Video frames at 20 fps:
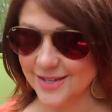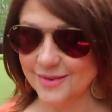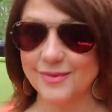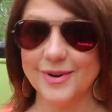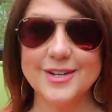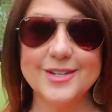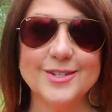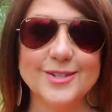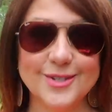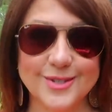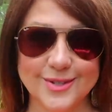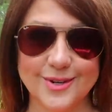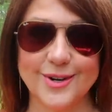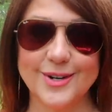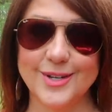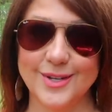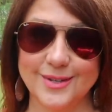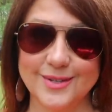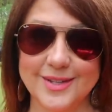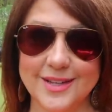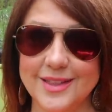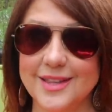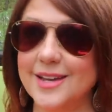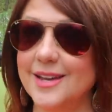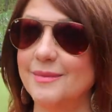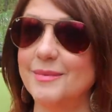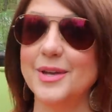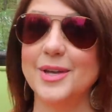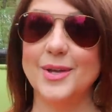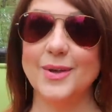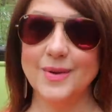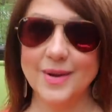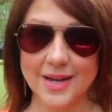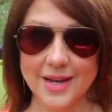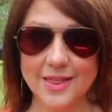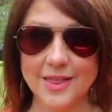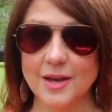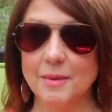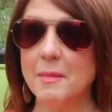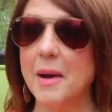And once you start using them, you
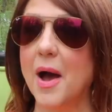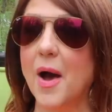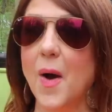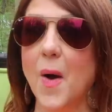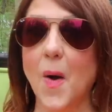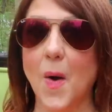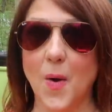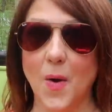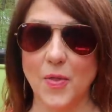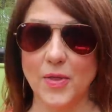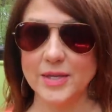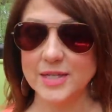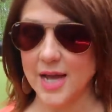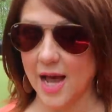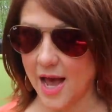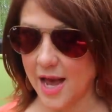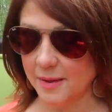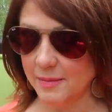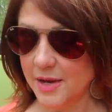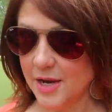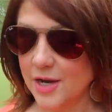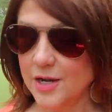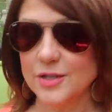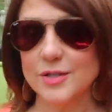need them all the time.